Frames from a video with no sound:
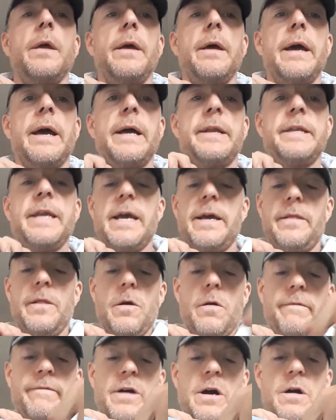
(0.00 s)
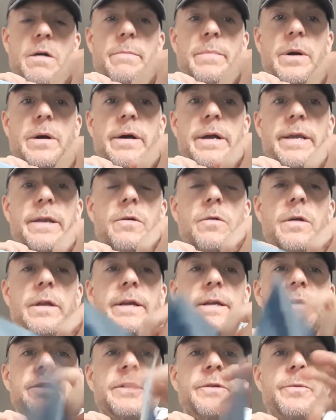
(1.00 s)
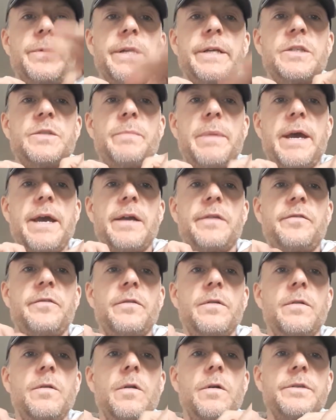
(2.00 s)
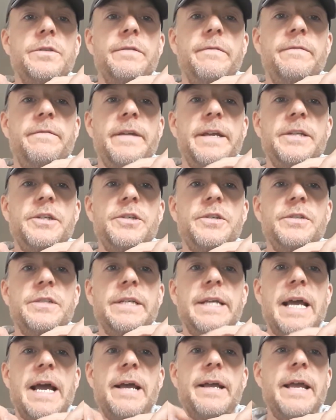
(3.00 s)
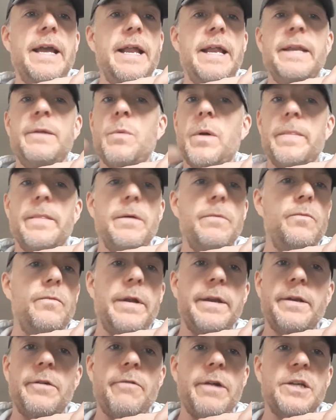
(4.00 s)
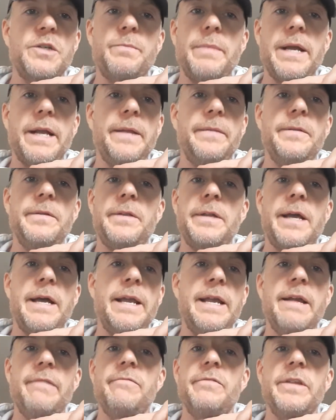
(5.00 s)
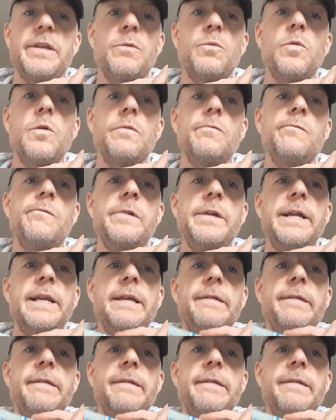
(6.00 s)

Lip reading: And yeah, a lot of art by Ollie, as you would expect. Lots of features. Anyone that read Crash back in the day, everything will look really